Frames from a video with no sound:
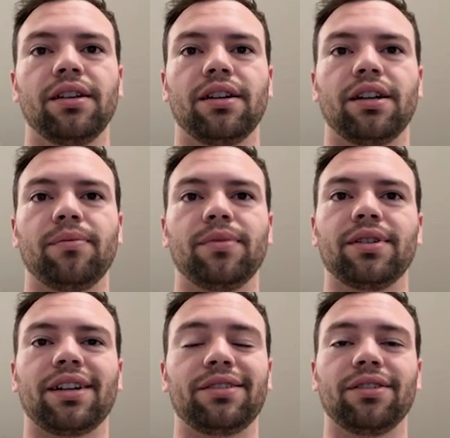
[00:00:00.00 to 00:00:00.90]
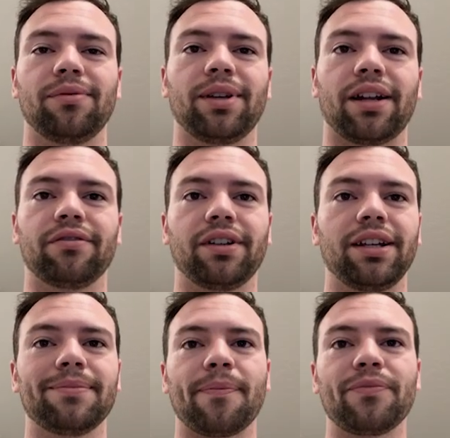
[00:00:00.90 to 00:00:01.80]
I told it to be kind of
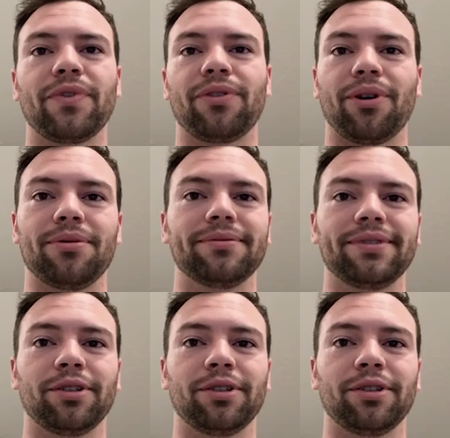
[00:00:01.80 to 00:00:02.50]
funny, so